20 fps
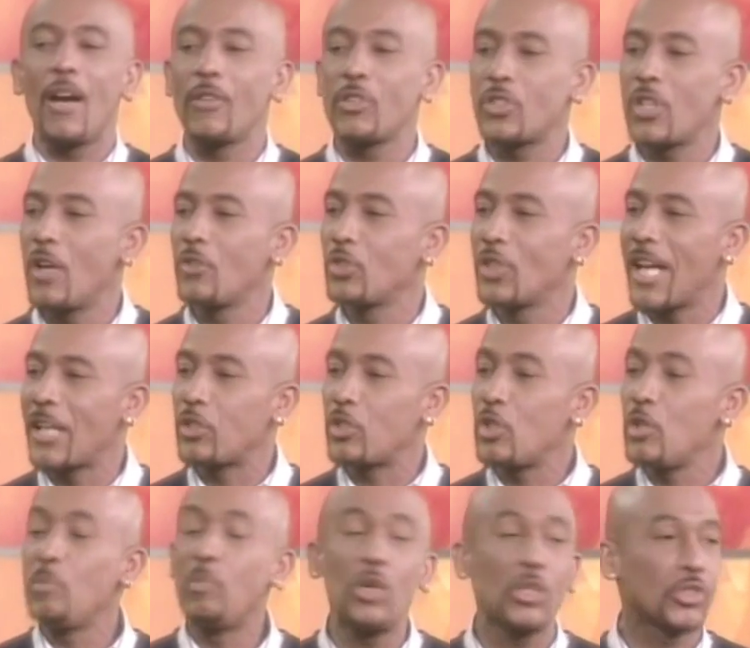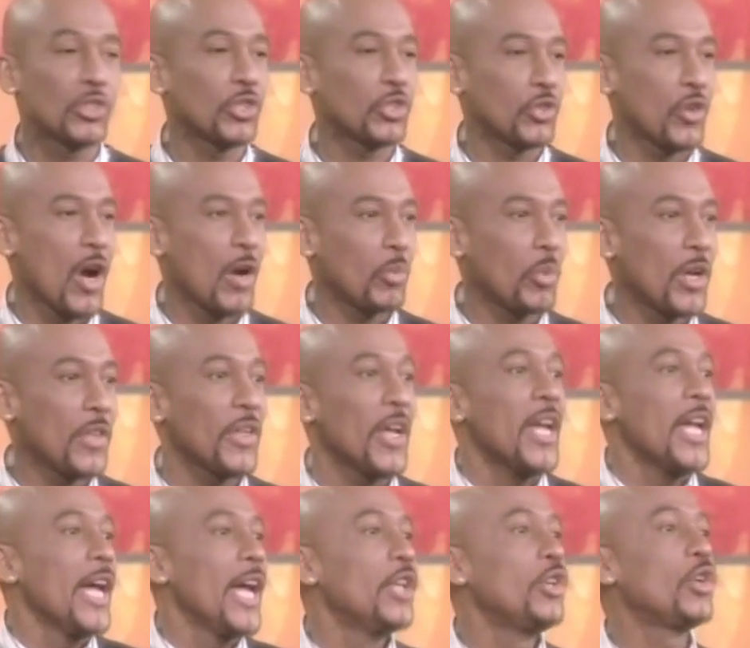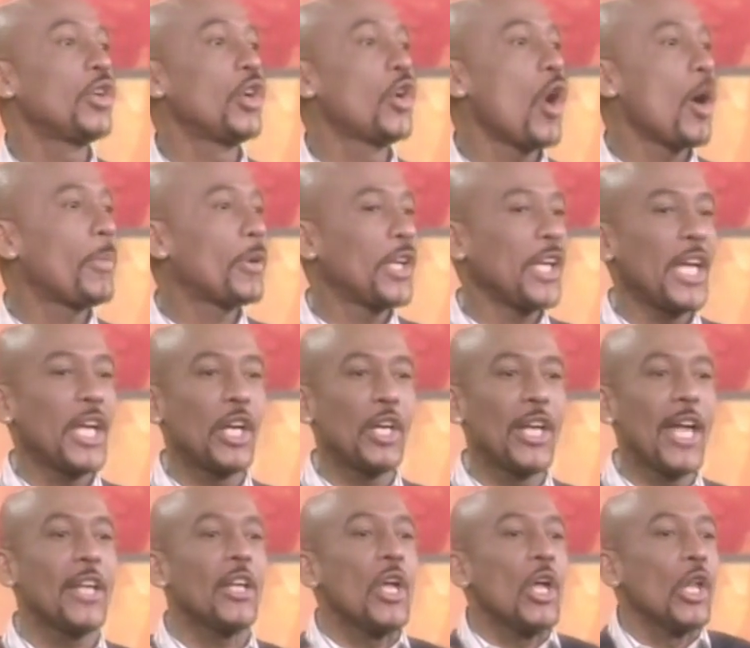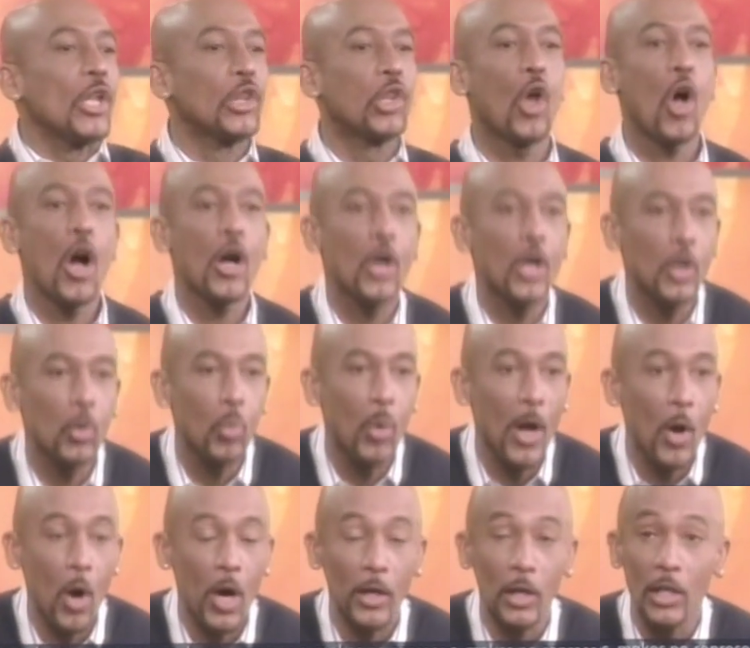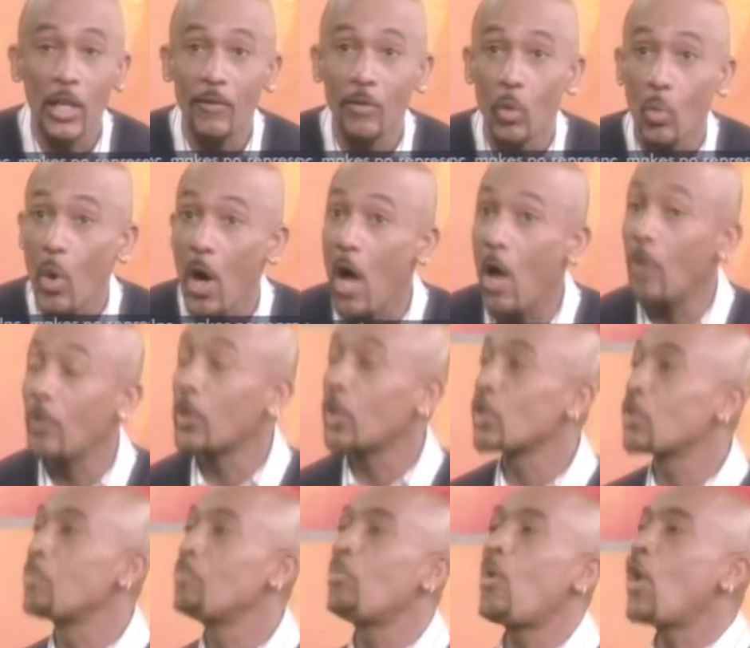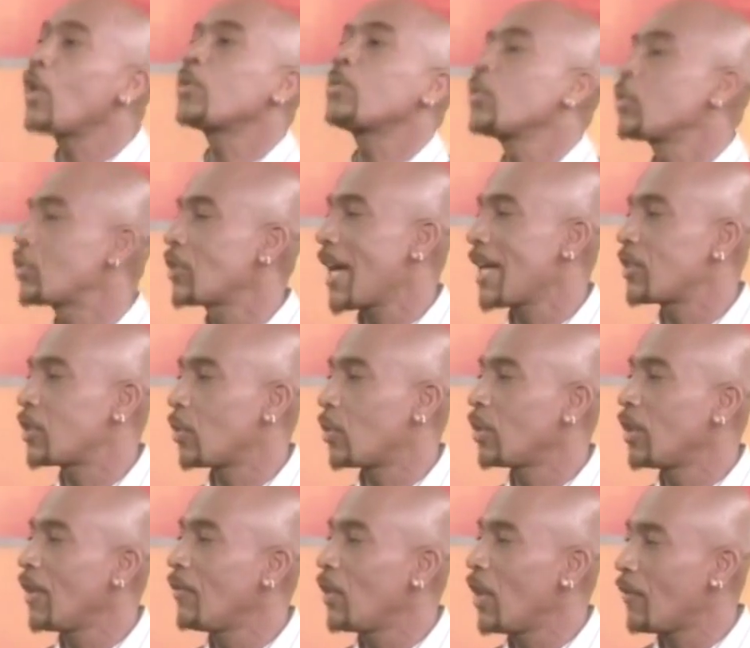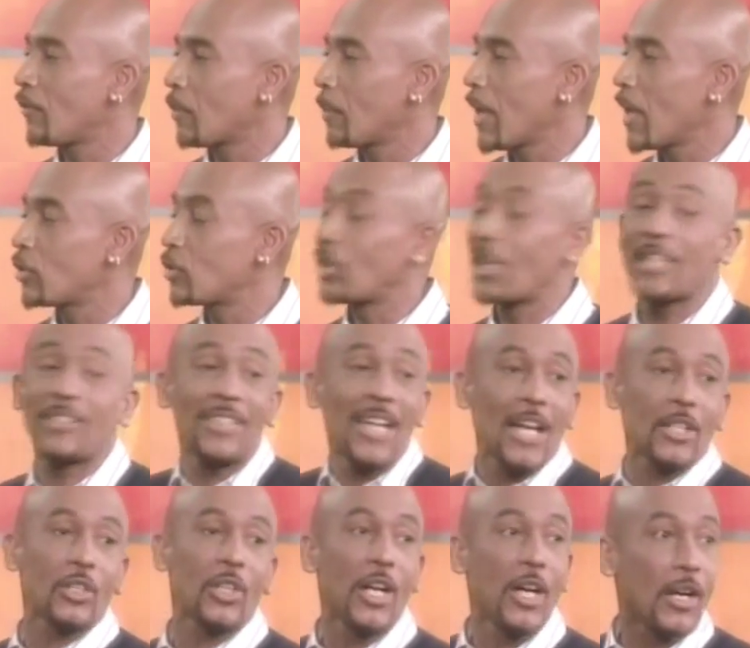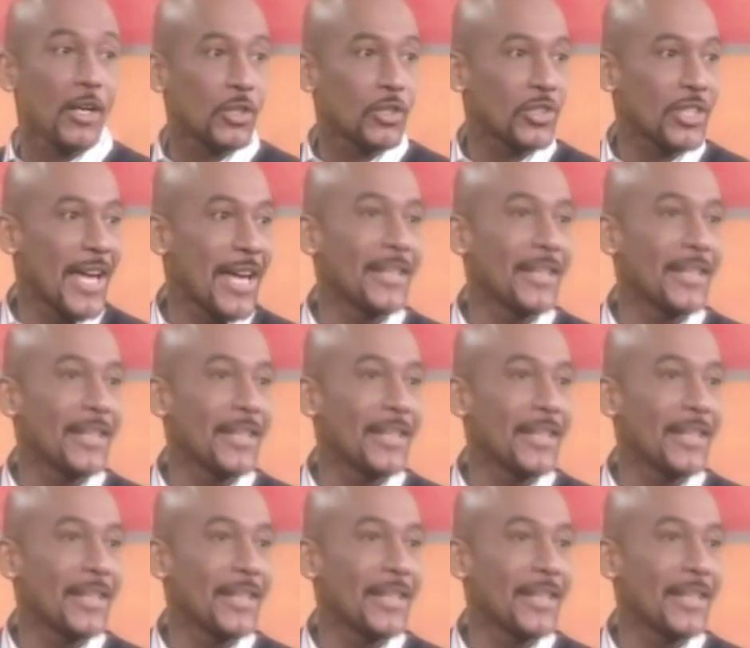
care of ourselves, you got 2 books to start with, and you can go up on the internet, log on Living Well. There's multiple sites that will give you information, like Dr. Erica's